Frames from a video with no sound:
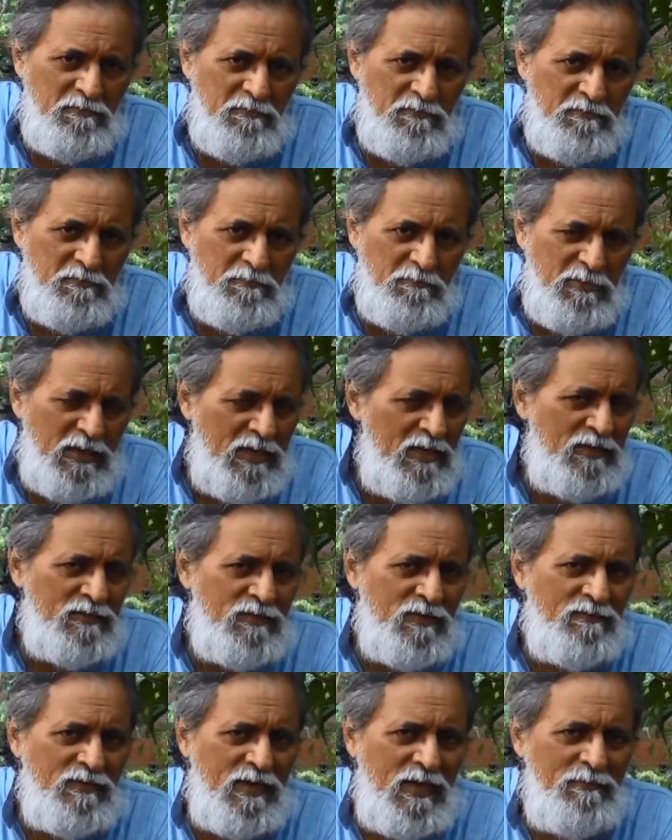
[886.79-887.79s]
millions of
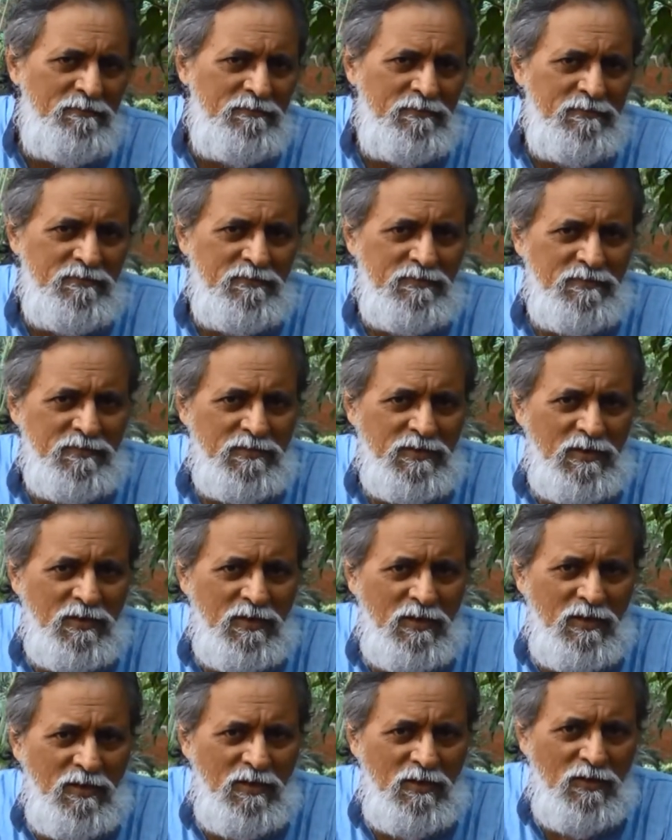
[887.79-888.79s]
them,
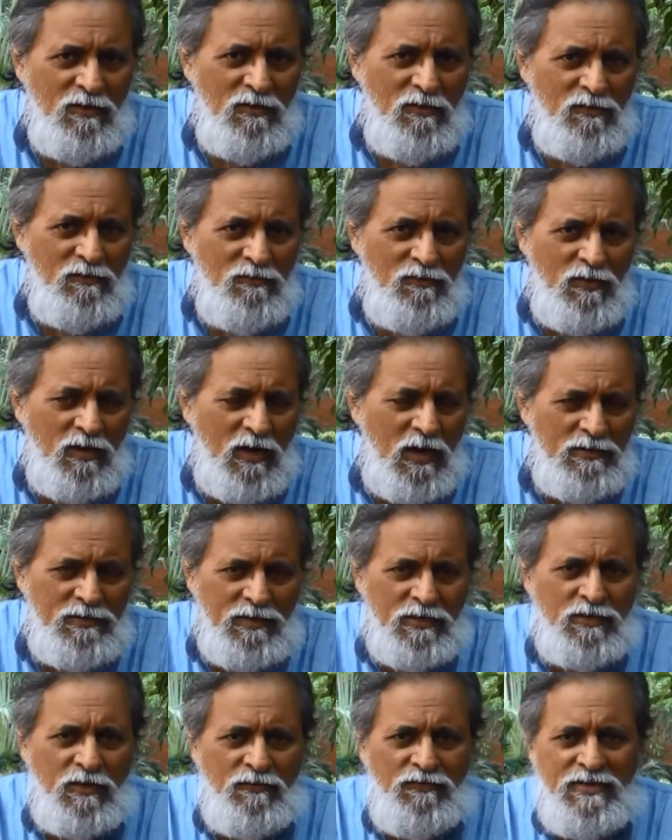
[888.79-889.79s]
for hundreds
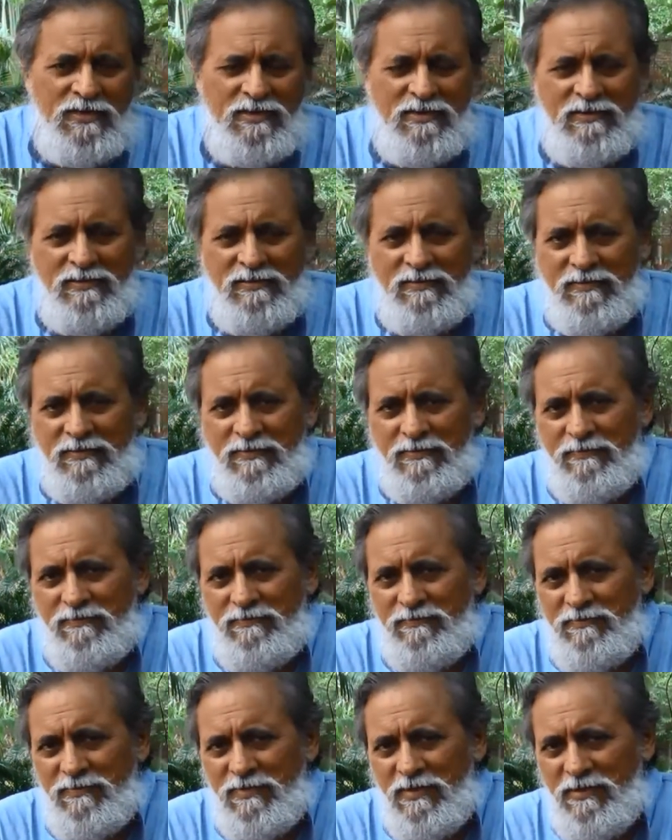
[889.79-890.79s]
of years,
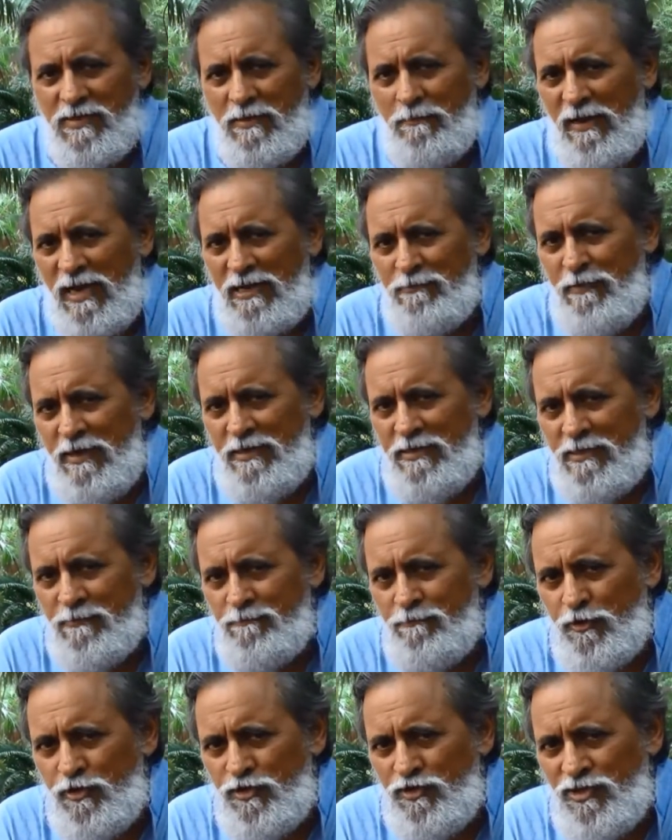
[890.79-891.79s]
in a back-bending
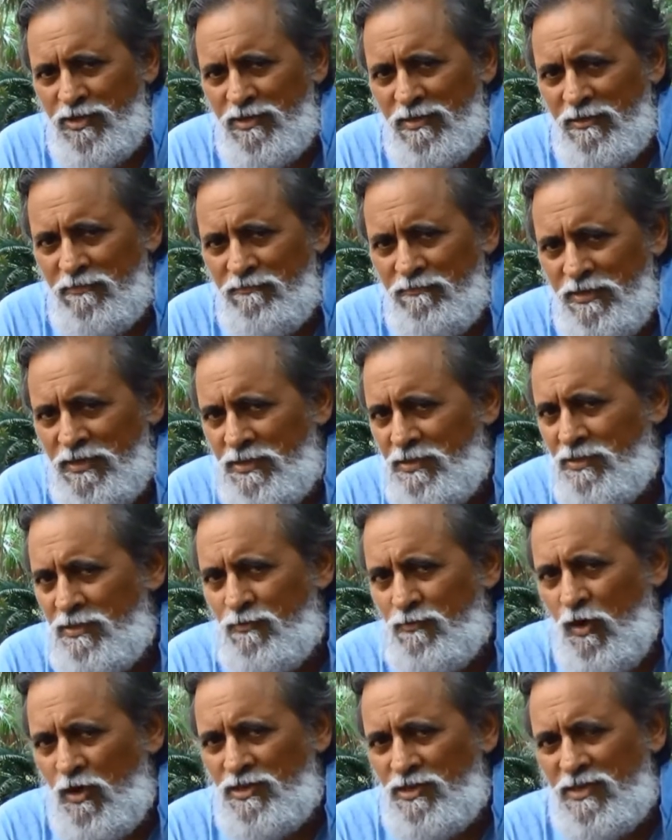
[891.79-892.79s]
posture, feet in the
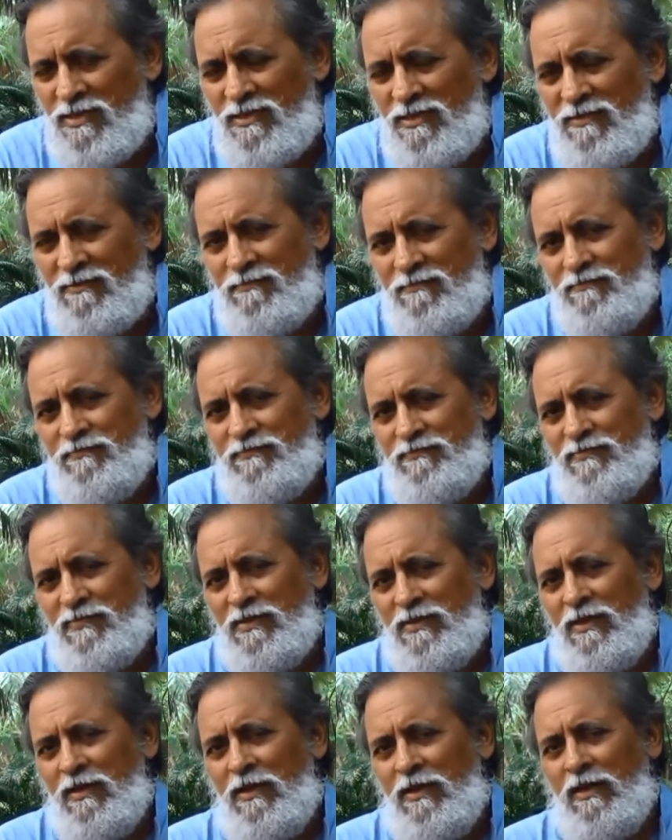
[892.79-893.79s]
water,
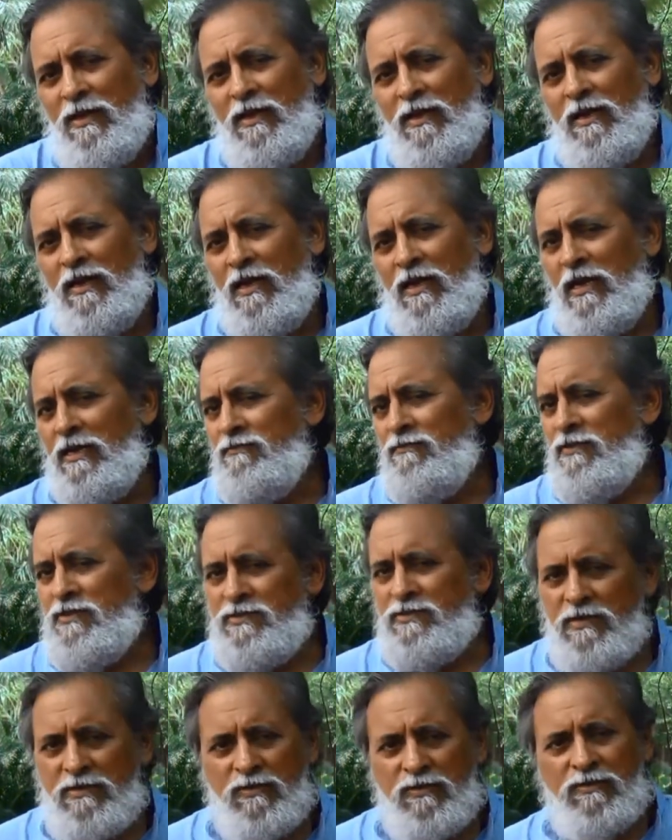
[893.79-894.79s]
and we
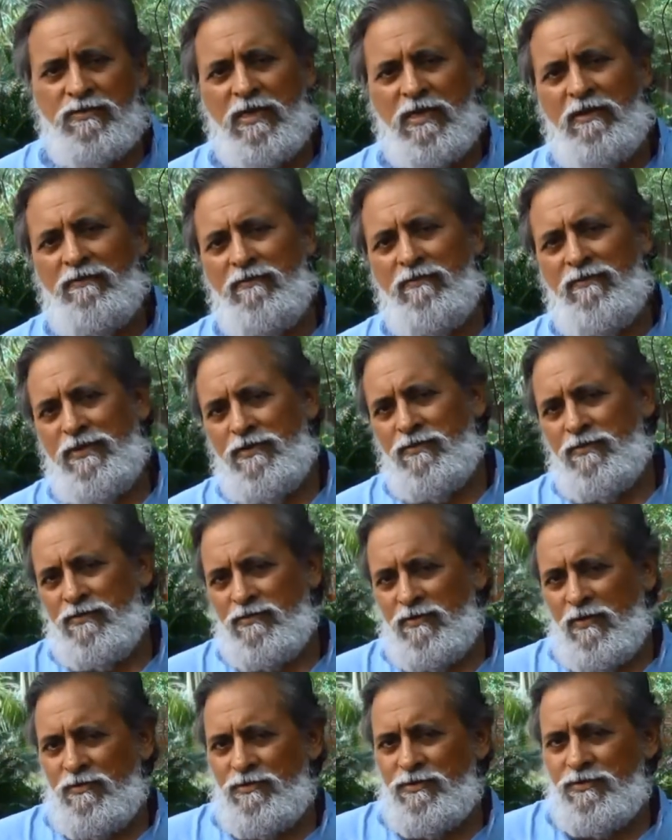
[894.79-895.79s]
still don't have a very good solution.